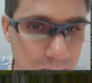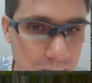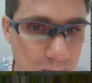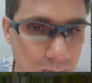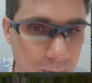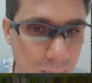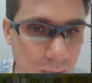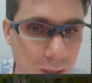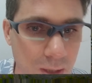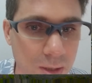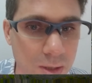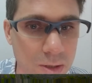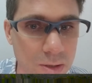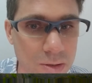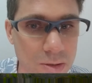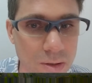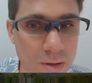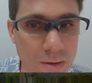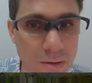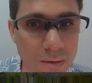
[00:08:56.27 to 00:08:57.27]

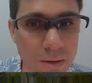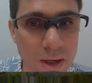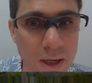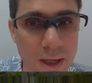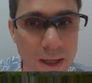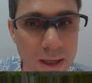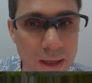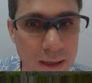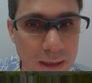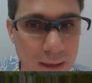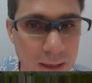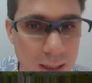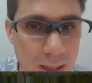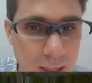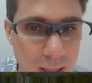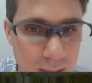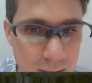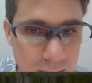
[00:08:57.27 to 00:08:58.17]
still today,